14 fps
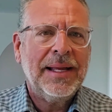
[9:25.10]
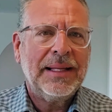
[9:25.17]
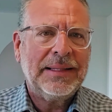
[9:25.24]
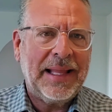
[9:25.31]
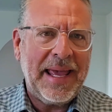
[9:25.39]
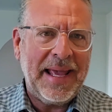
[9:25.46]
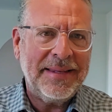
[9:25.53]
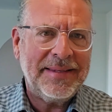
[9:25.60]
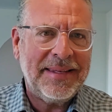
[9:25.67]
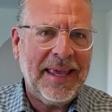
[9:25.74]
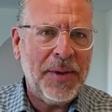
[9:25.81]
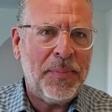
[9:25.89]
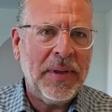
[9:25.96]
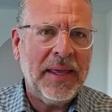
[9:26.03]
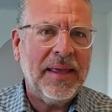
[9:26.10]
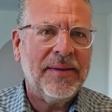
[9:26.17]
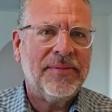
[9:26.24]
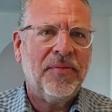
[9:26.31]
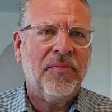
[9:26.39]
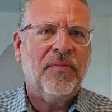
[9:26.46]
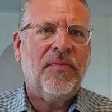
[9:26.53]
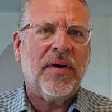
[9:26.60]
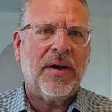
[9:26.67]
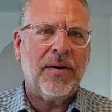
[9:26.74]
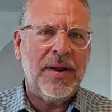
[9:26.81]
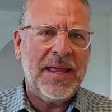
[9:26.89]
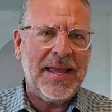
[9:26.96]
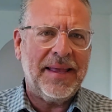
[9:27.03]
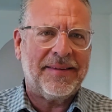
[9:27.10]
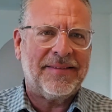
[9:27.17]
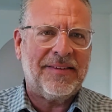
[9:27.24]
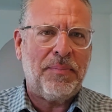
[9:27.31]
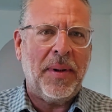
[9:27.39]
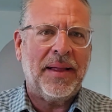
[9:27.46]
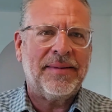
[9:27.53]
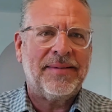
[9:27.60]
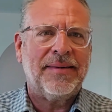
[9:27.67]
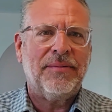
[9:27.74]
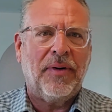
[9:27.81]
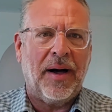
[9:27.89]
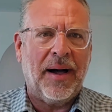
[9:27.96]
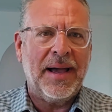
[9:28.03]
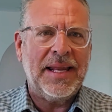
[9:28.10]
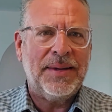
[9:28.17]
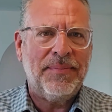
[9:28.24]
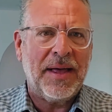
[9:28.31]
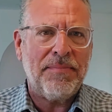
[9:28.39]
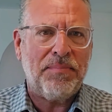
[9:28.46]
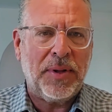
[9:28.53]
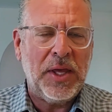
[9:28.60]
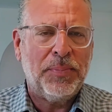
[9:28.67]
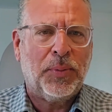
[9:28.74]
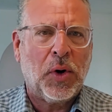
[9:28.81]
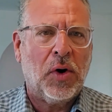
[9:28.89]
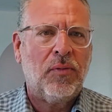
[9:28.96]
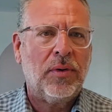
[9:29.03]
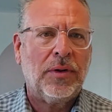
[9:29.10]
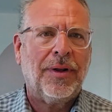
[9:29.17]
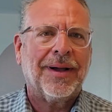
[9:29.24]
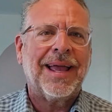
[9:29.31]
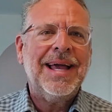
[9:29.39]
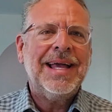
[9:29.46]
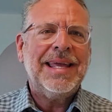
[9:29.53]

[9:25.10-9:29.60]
Landscaping is a very expensive item that people overlook.